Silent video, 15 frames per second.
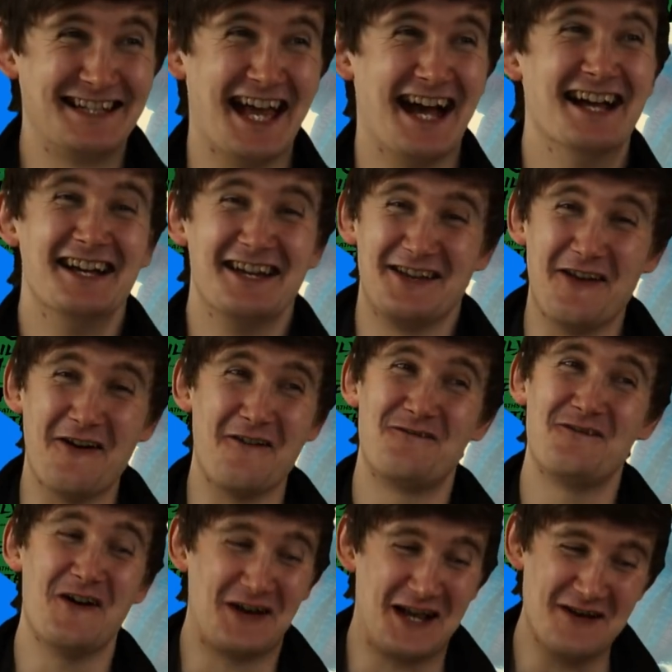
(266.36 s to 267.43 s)
Yeah, you're a
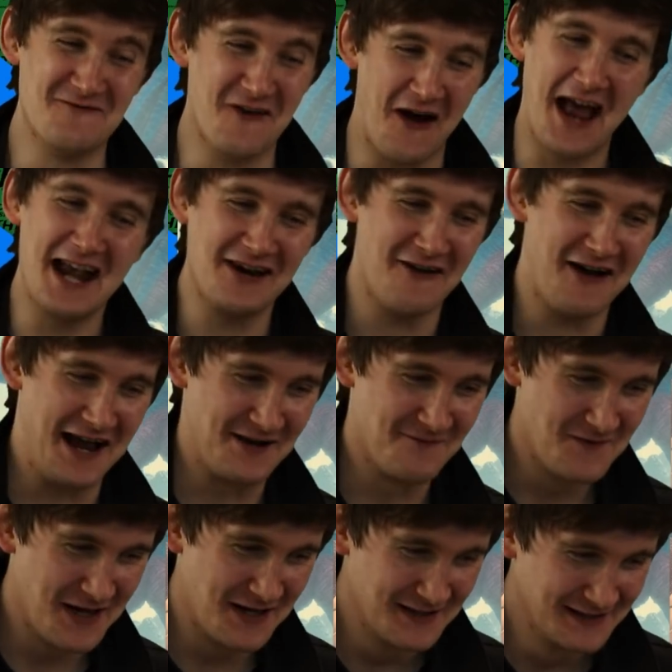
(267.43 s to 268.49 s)
fucking what? Anyway,
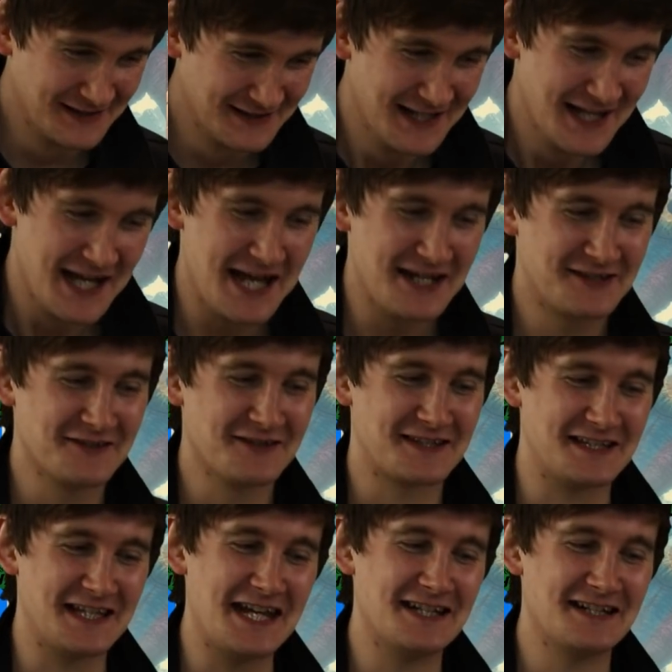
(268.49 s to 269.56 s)
he
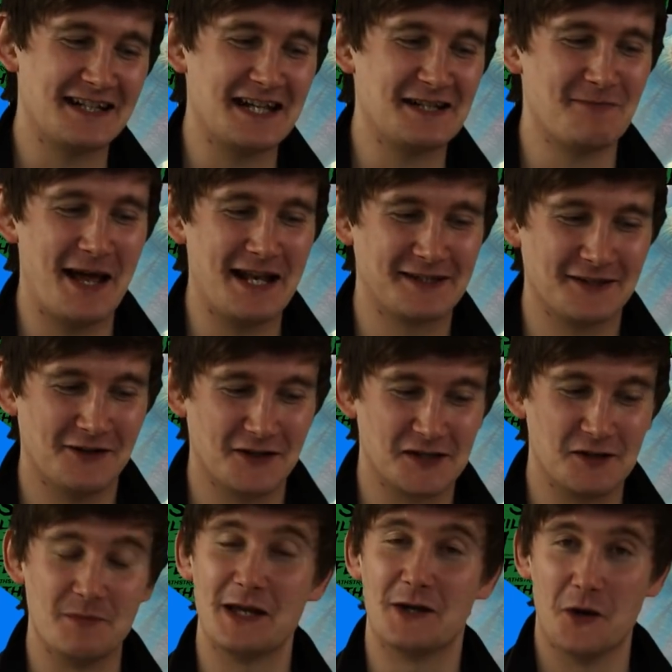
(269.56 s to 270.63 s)
succeeded his mentor
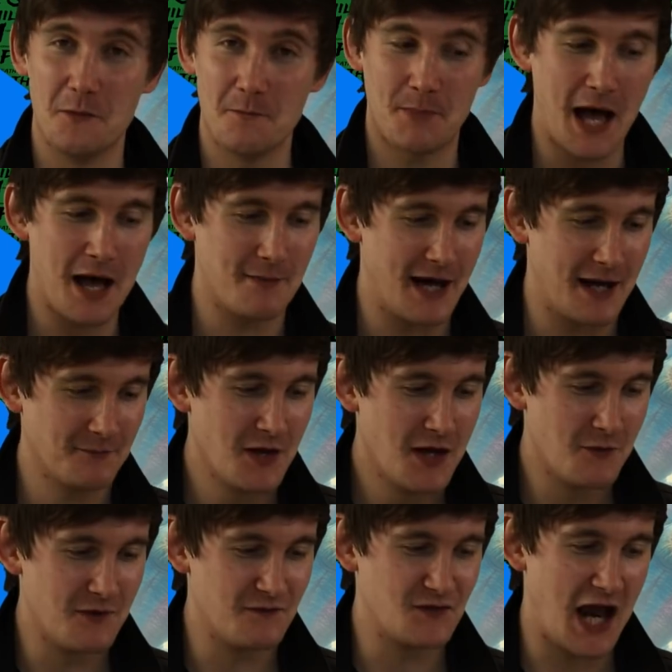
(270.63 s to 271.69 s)
to become Batman
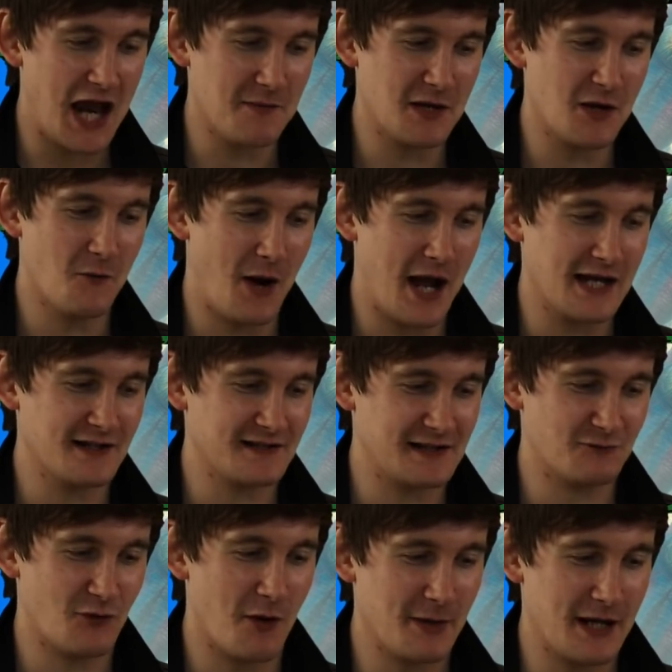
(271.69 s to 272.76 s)
with Damian Wayne as
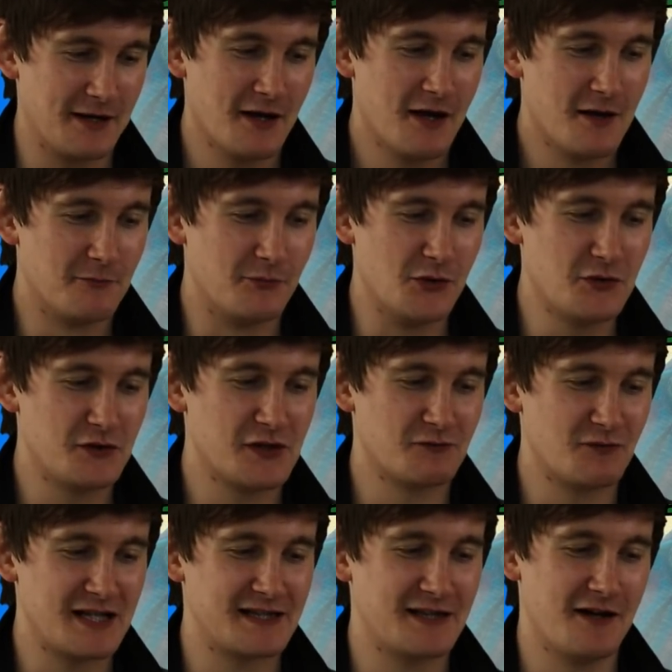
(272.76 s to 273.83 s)
his Robin. Bruce's
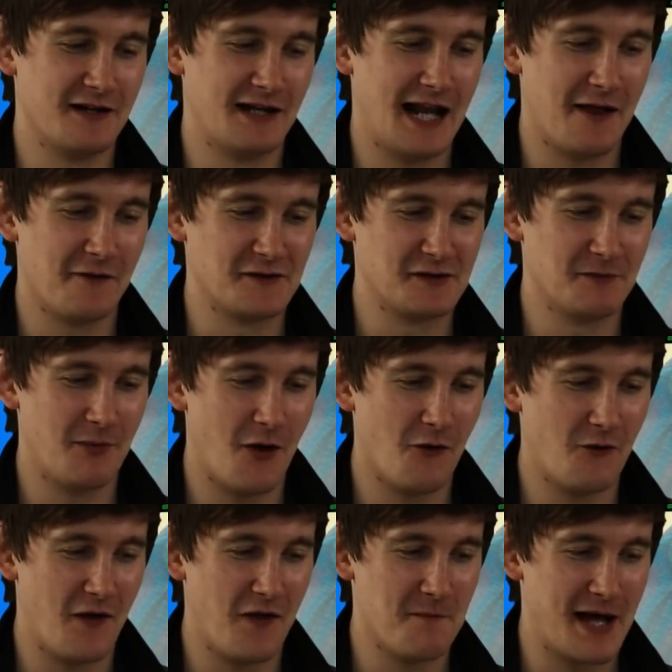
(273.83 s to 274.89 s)
return allowed them to both
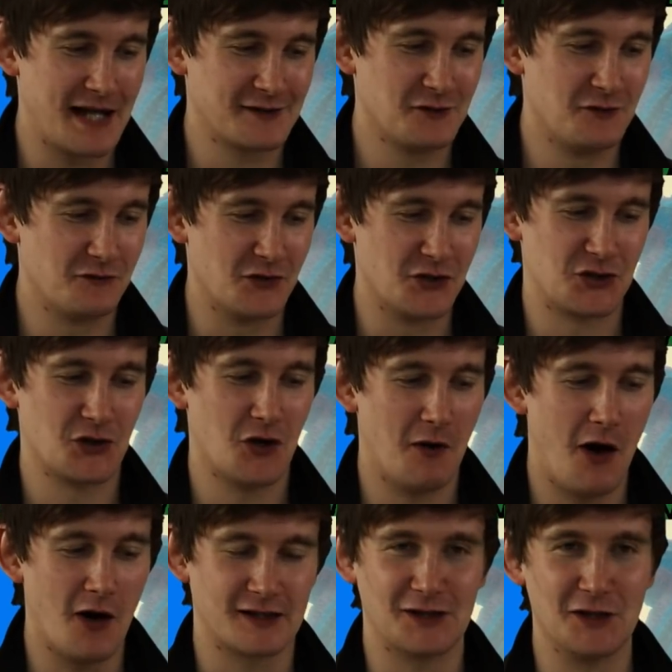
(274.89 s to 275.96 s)
wear the mantle for a short.
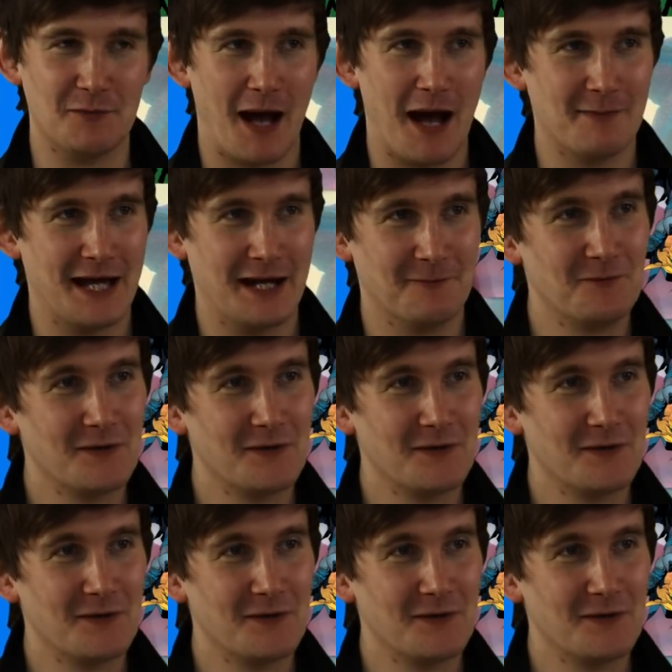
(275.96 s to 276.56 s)
Oh, 2 Batman.